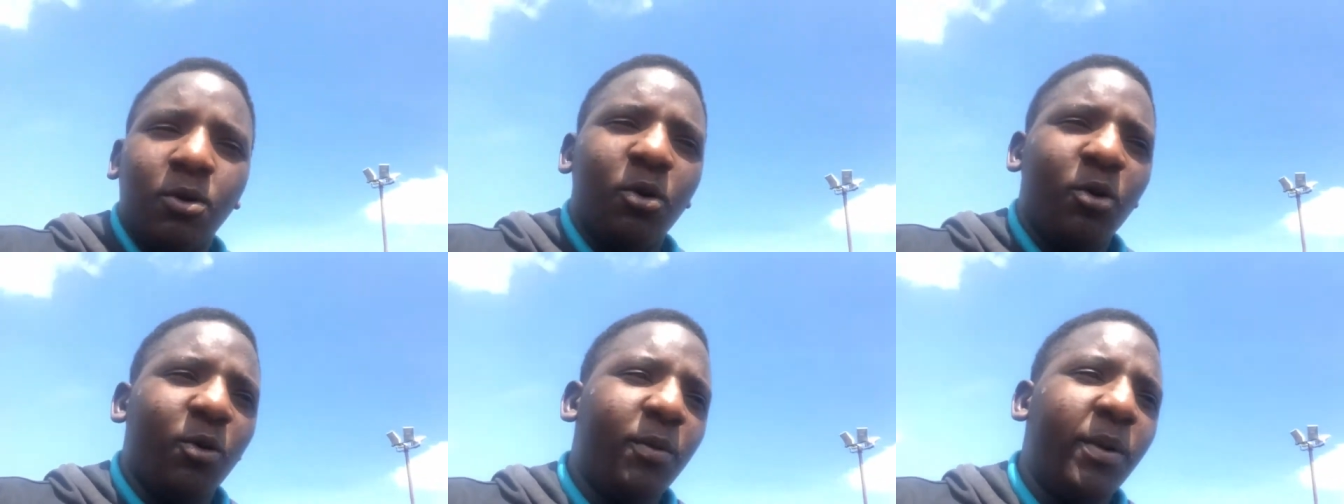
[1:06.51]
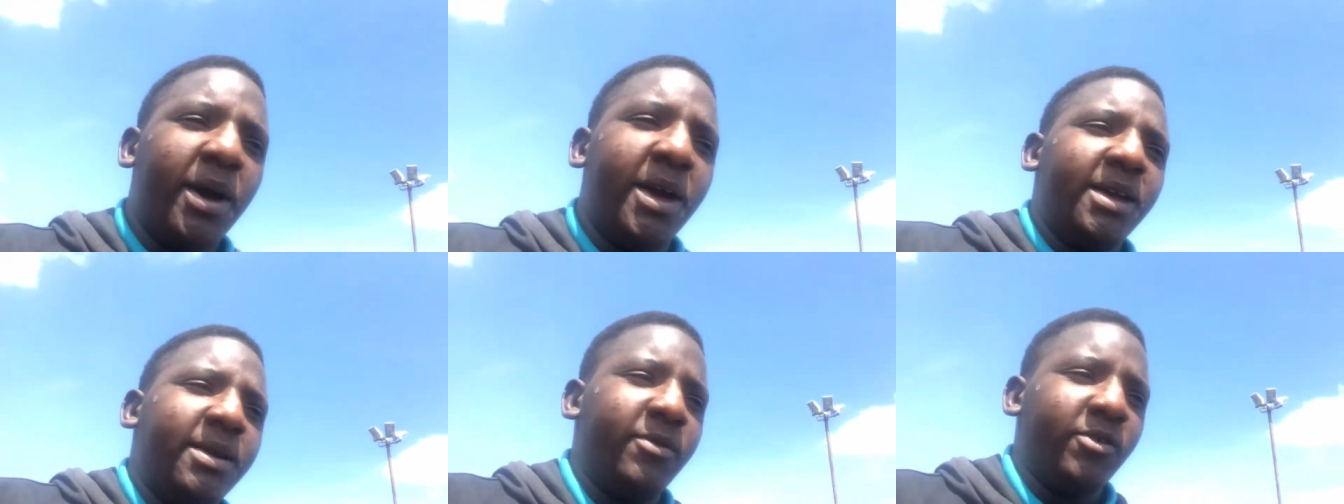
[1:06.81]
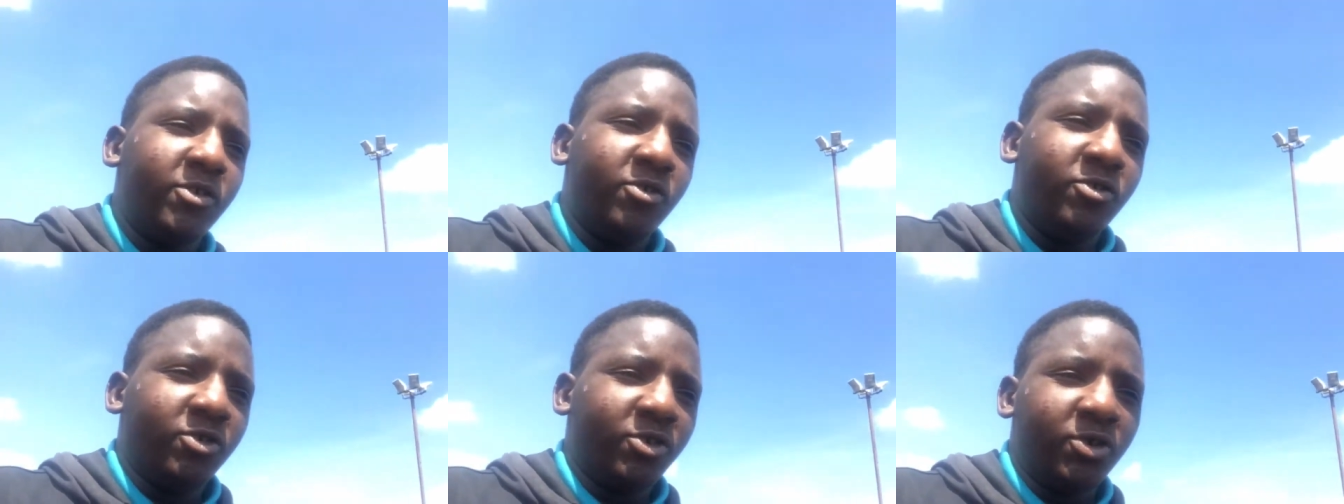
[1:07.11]
or
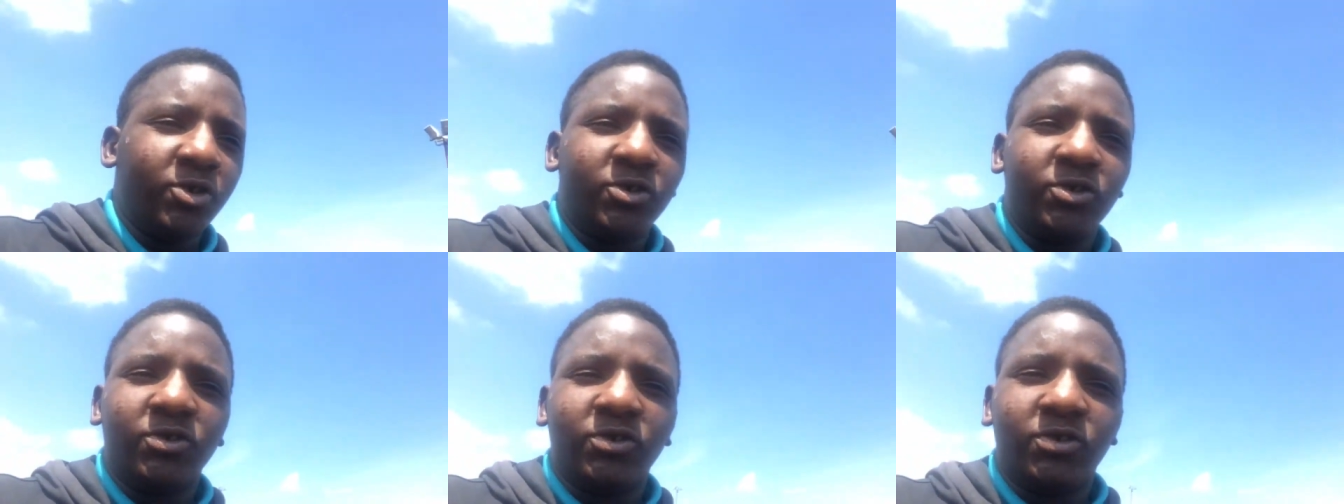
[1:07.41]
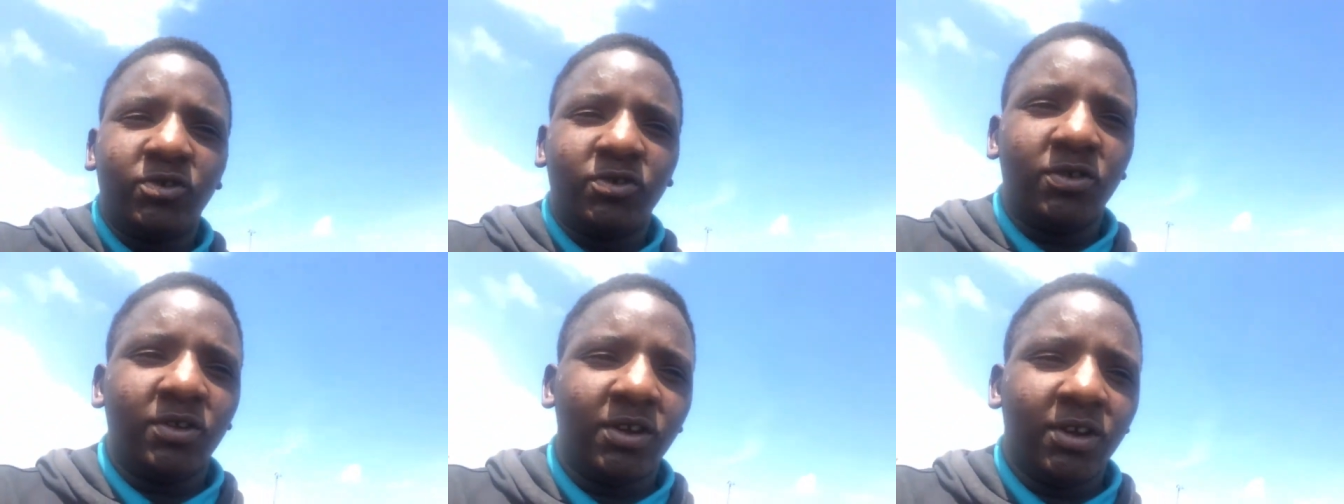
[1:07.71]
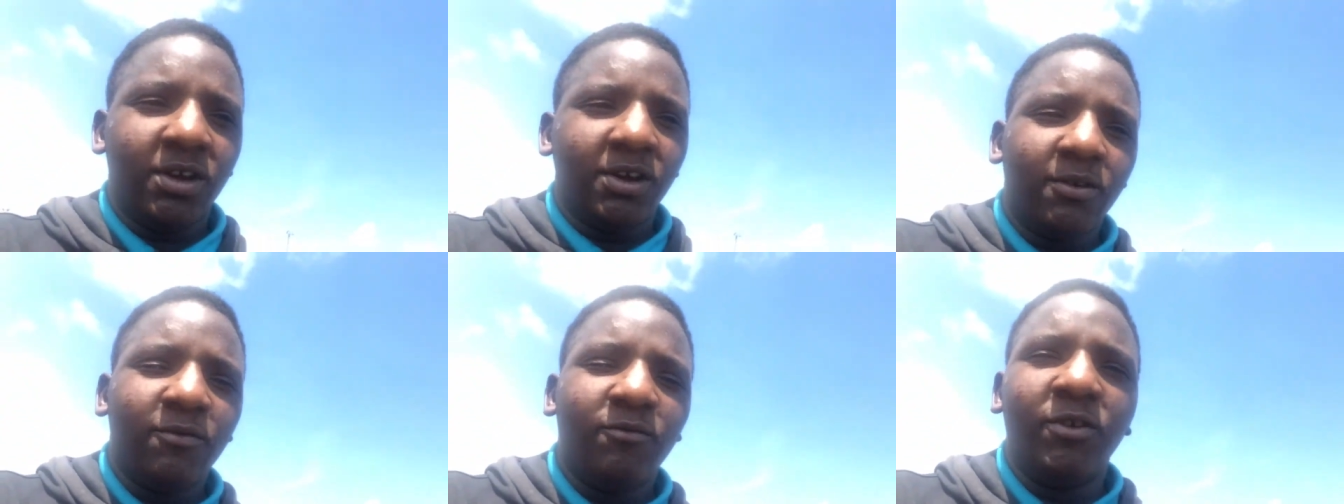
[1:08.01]
maybe just
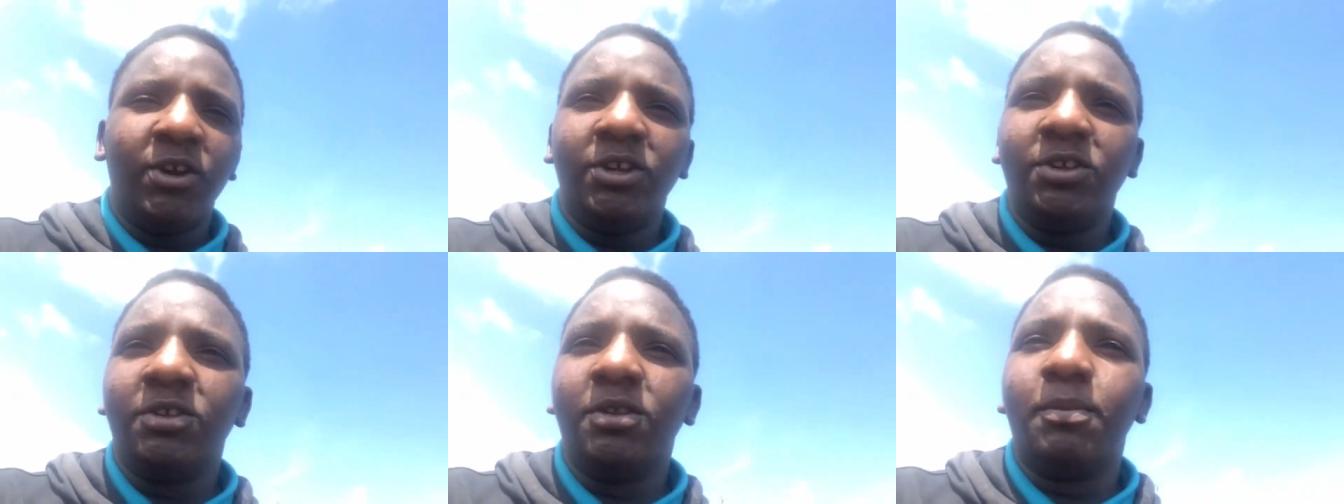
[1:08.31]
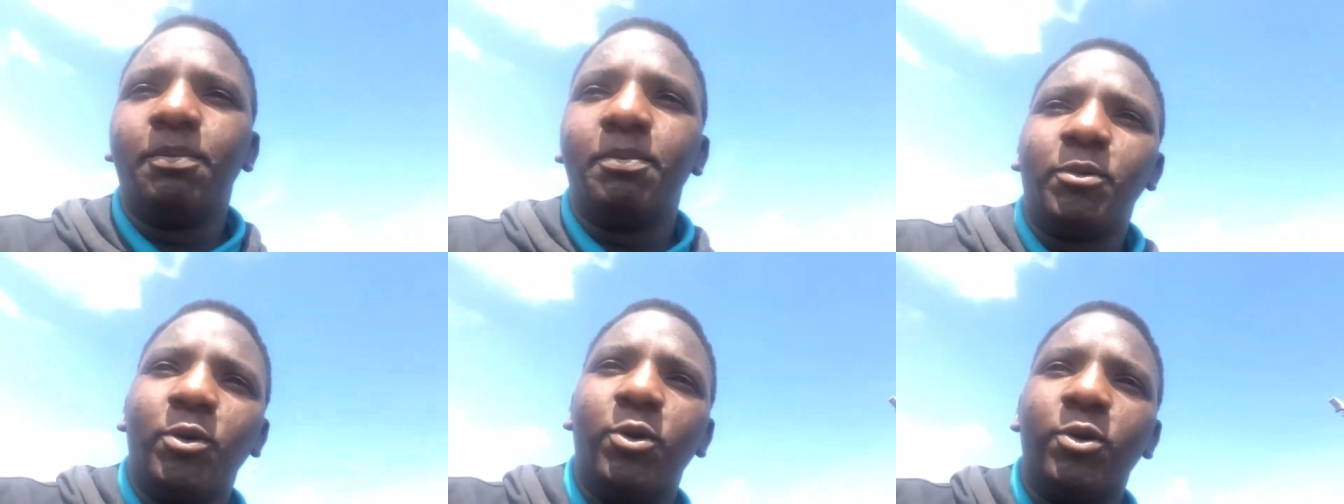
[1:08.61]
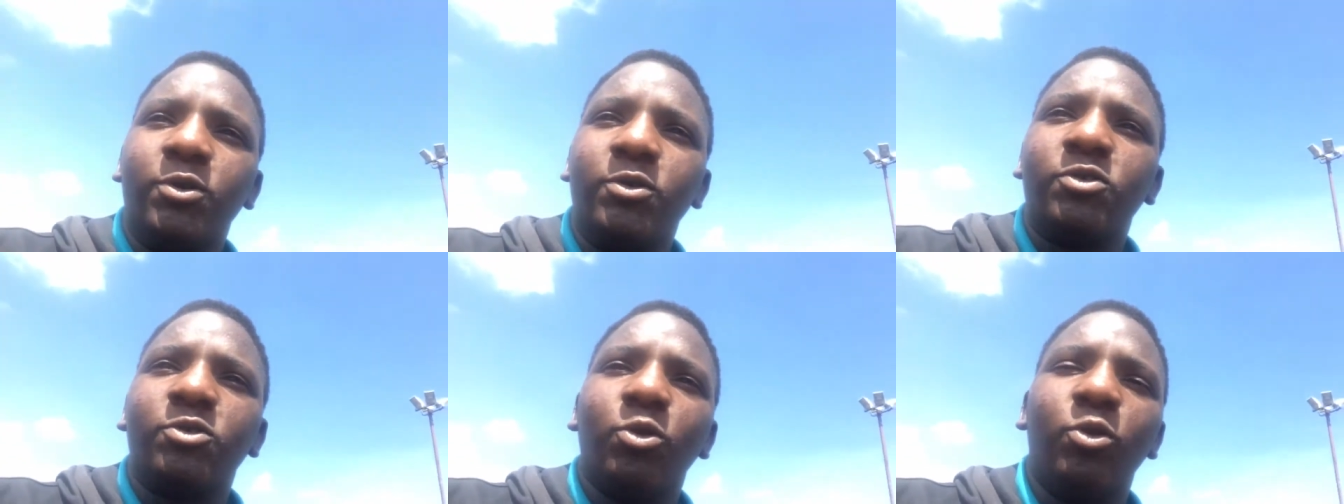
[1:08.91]
uh, reading the
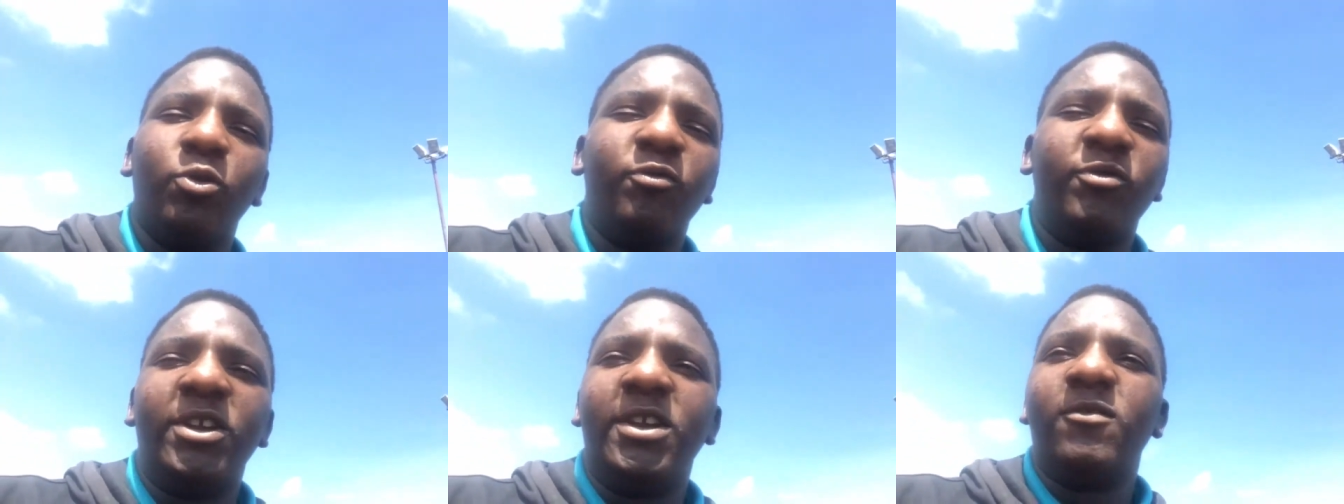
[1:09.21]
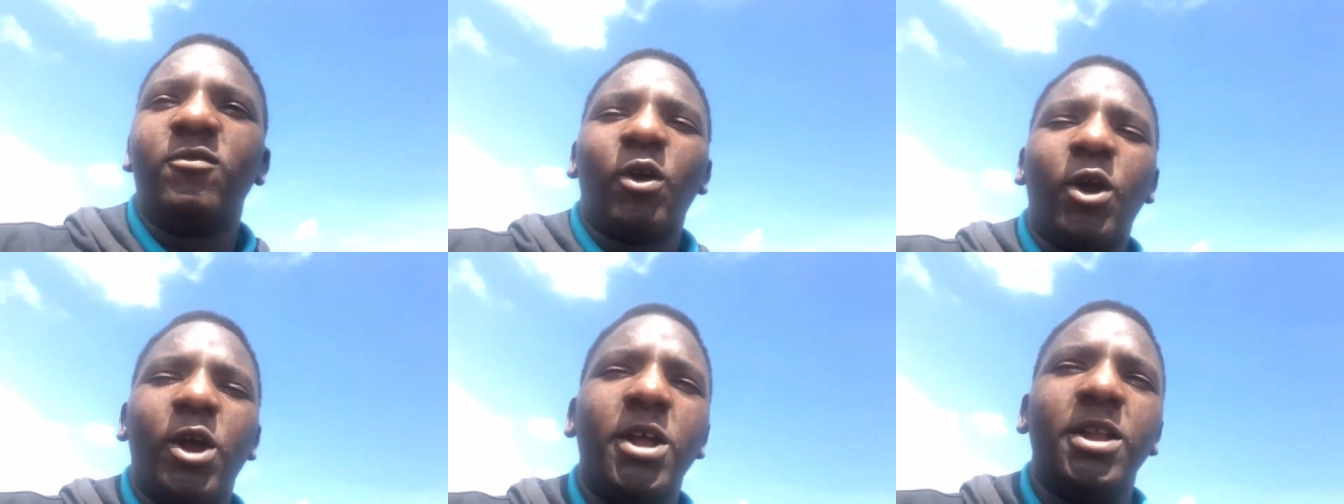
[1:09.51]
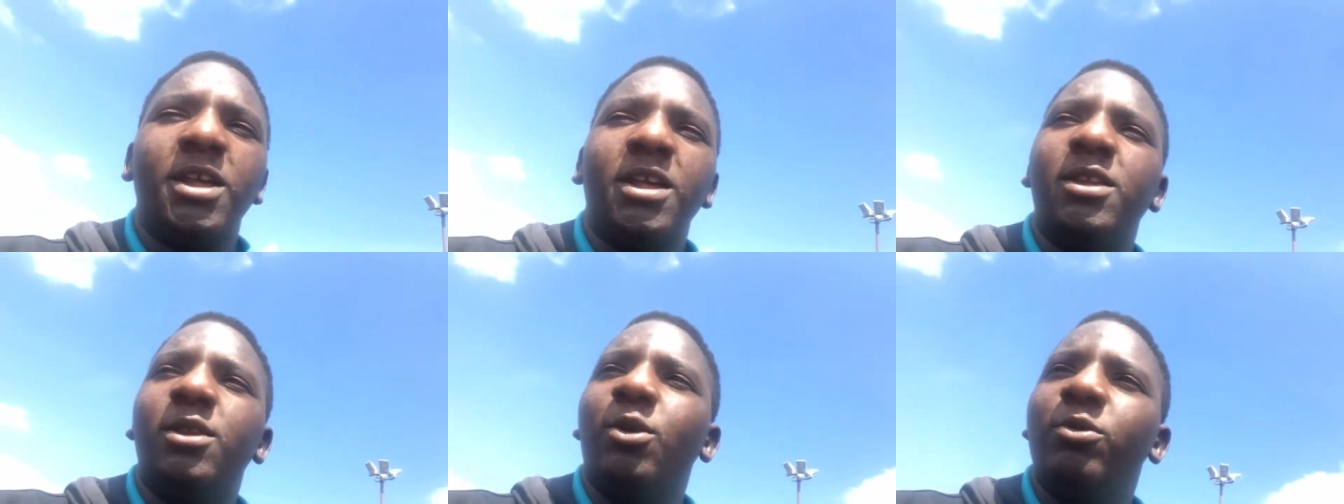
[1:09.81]
books or rewriting
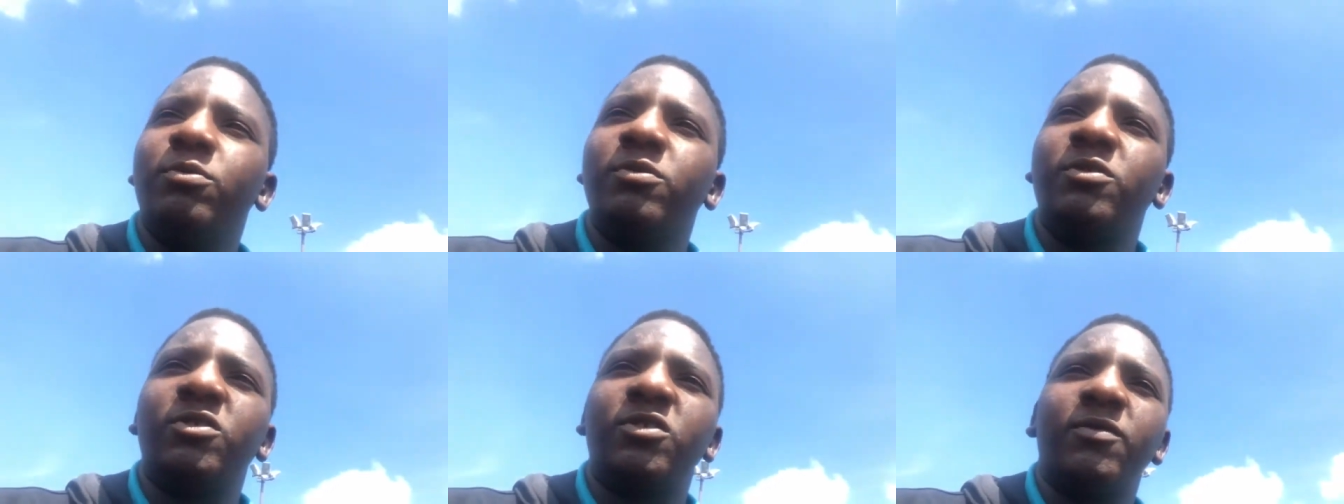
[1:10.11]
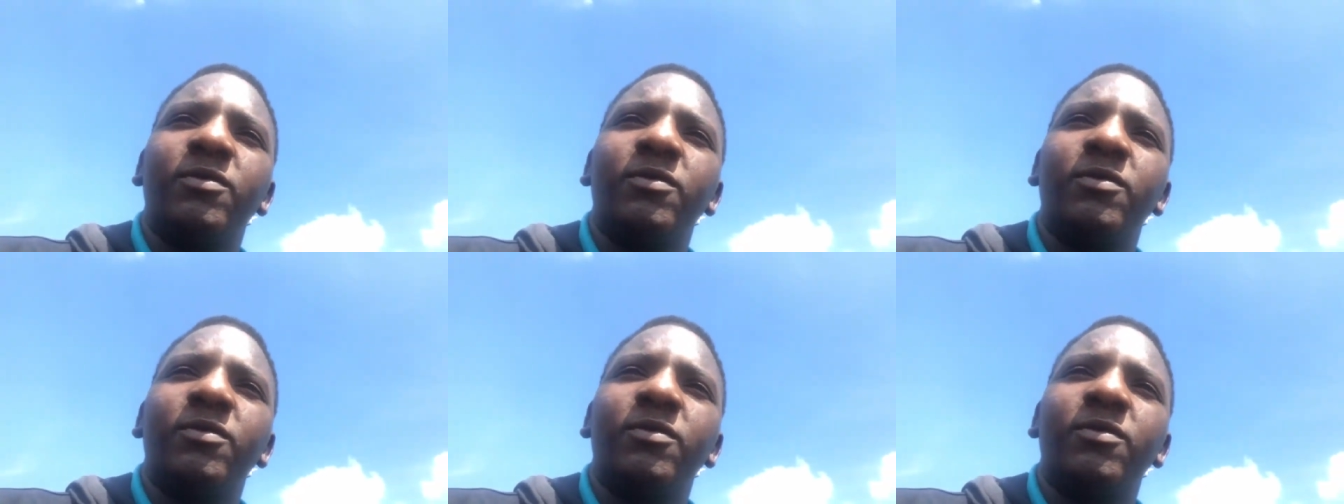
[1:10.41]
their notes,